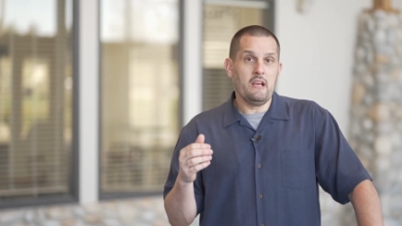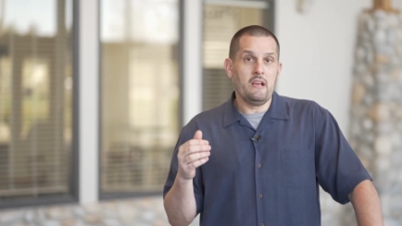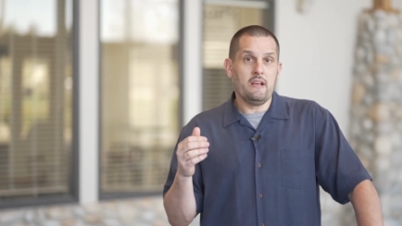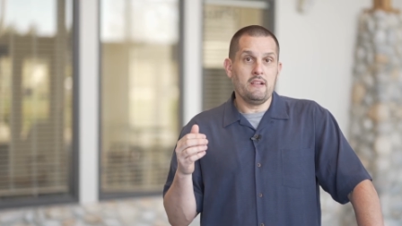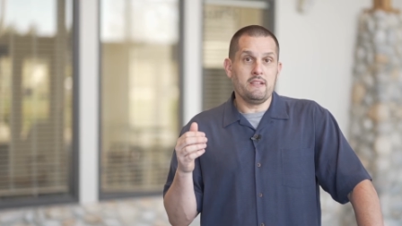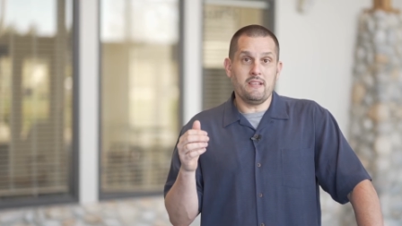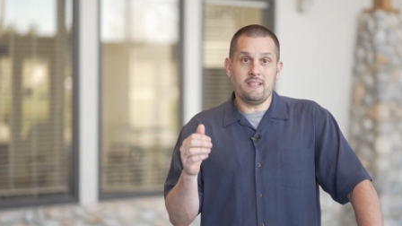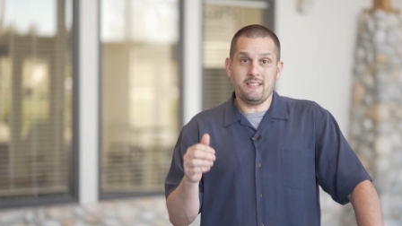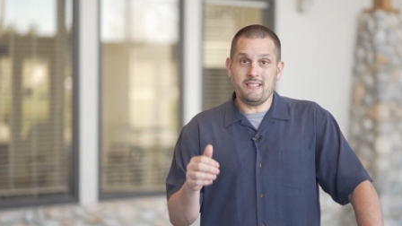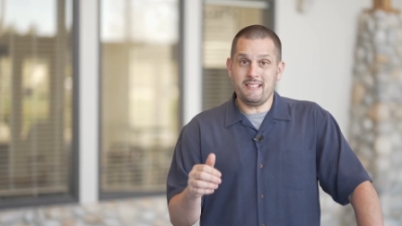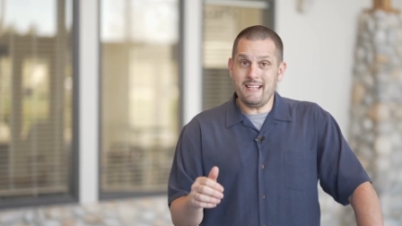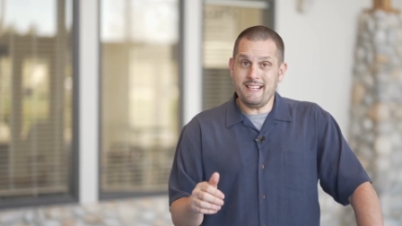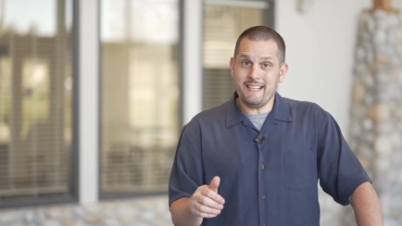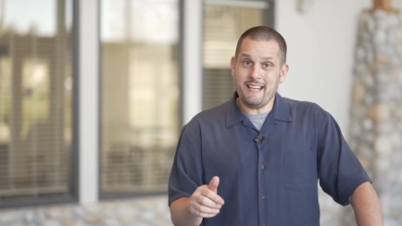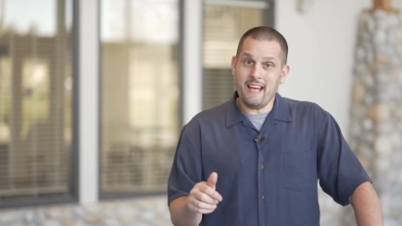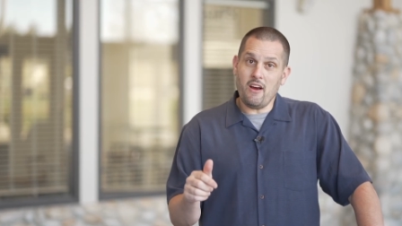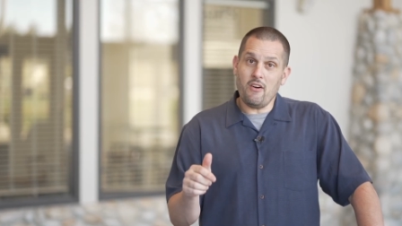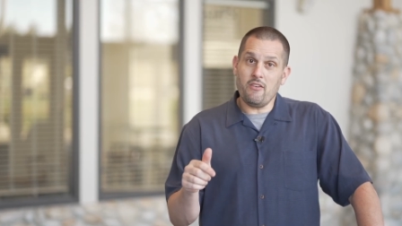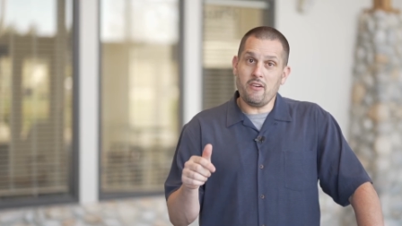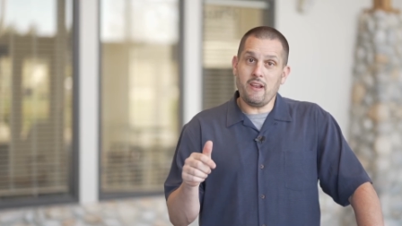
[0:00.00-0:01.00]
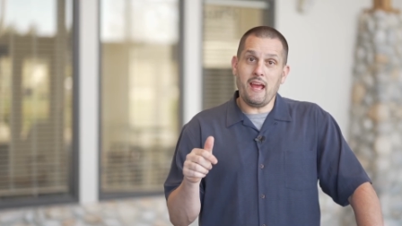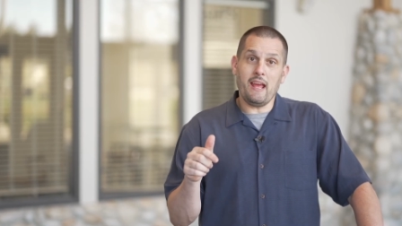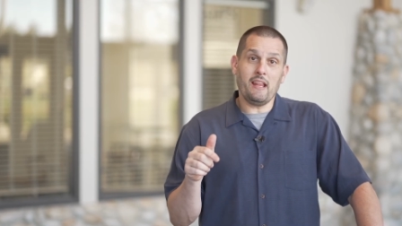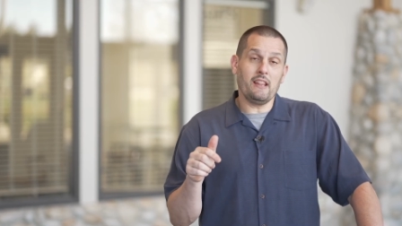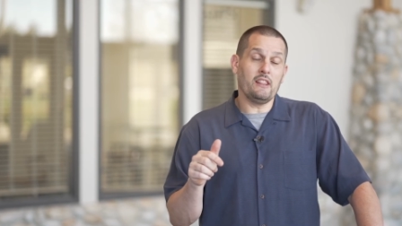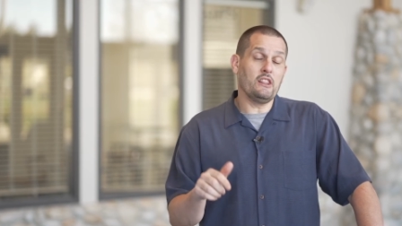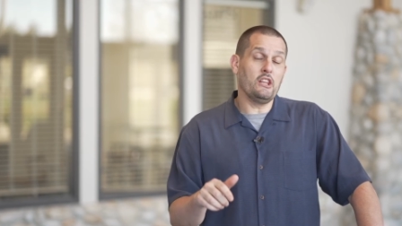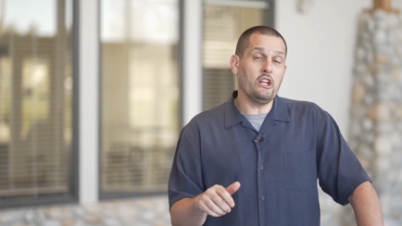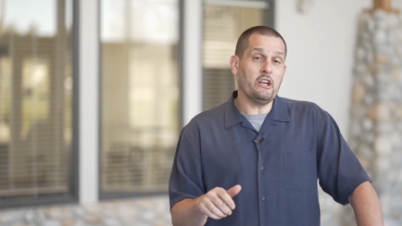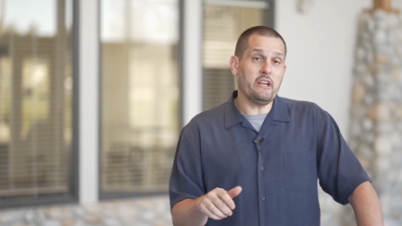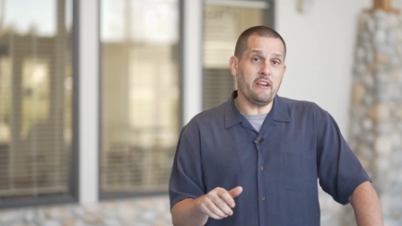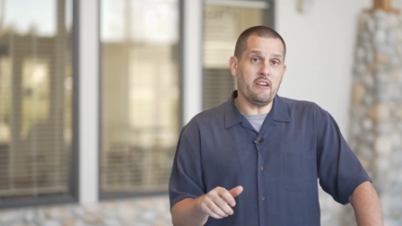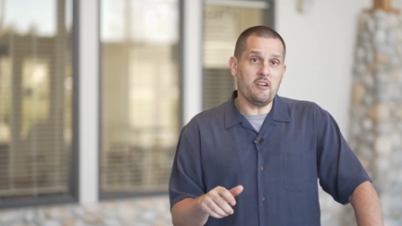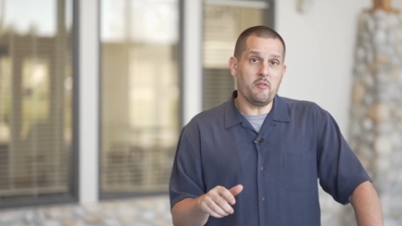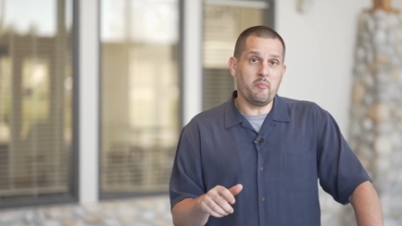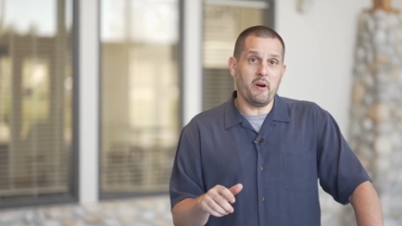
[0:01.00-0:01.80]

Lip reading: to sit down and look at your